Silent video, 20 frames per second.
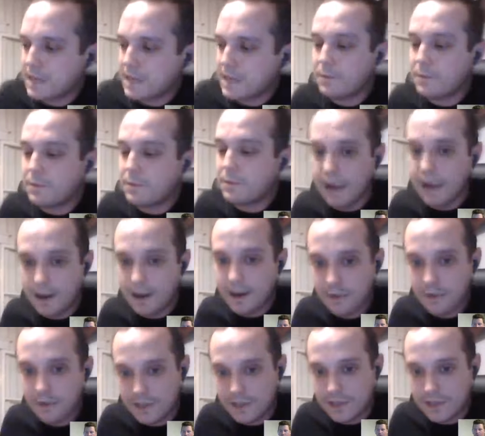Keep your eye
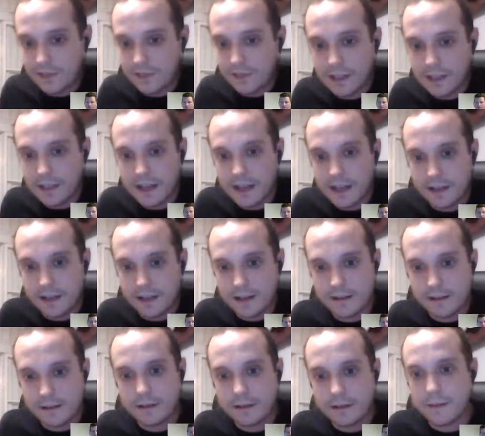out for stuff like that.
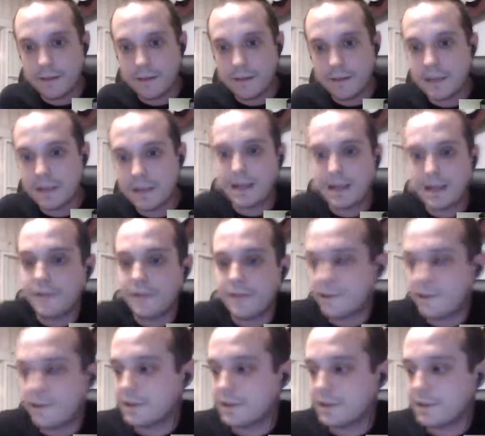because I
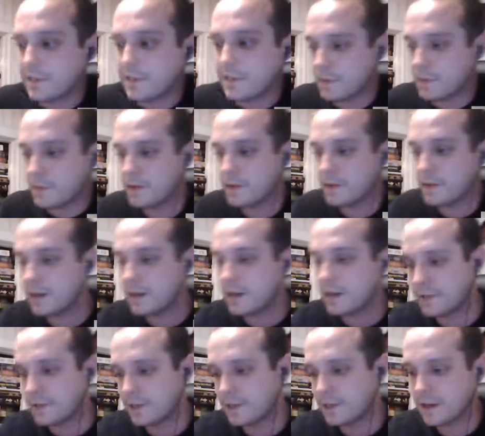felt the same way you did. I
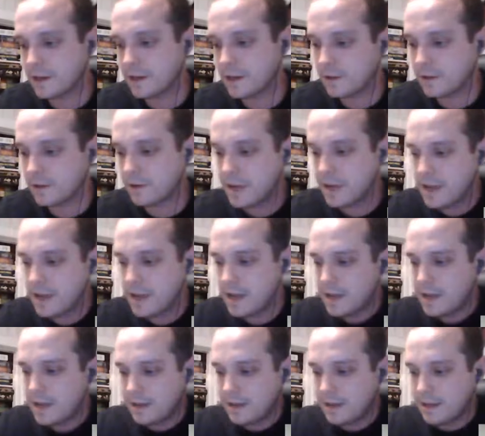was like, oh,
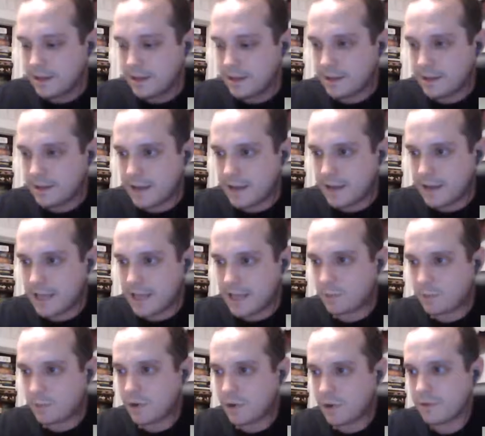
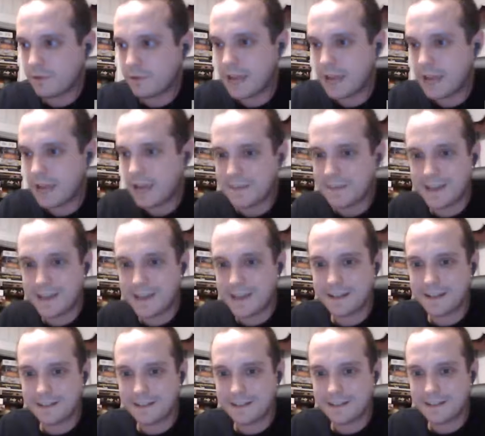Hasbro game night.
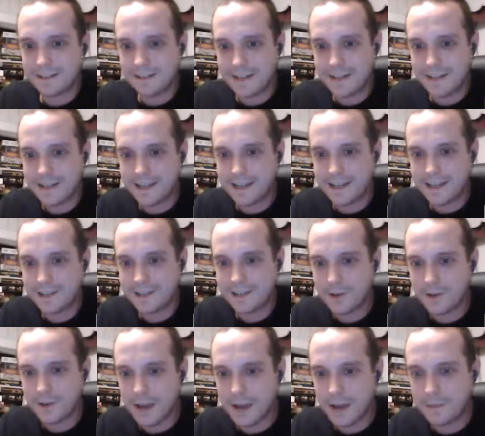Like,
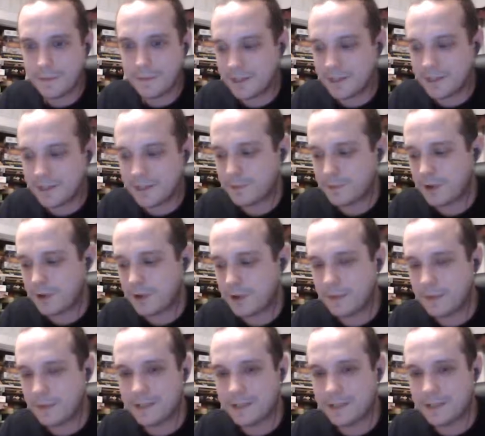so I'm going to
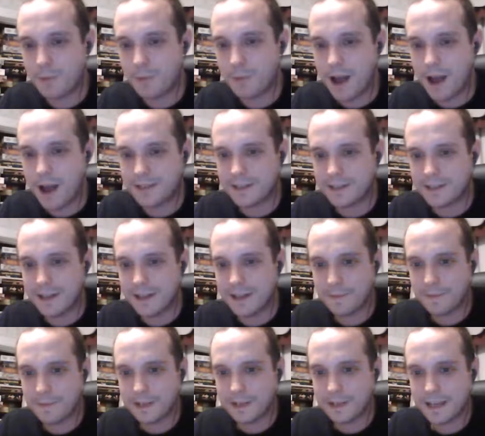subscribe to this box and I'm
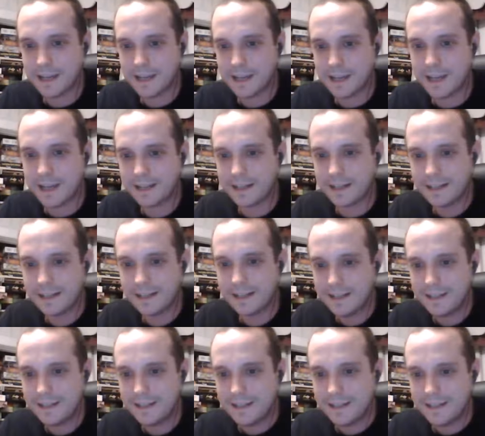going to get
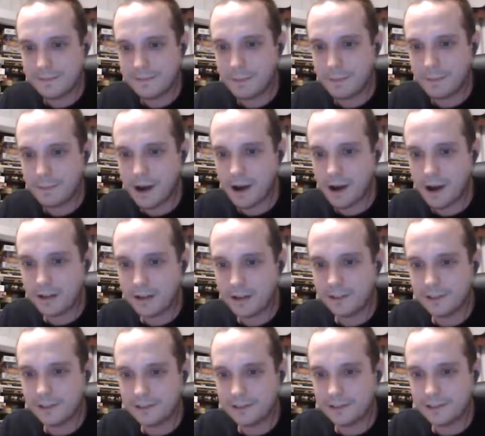
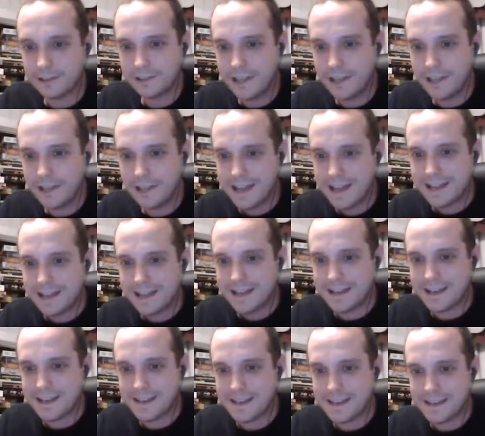Boggle
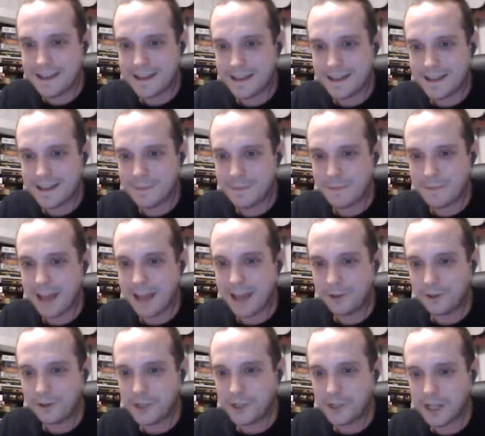and then
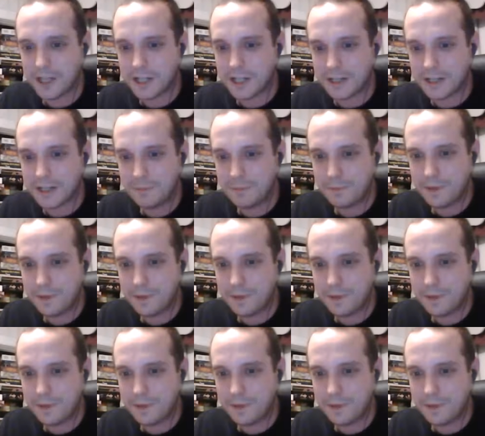Battleship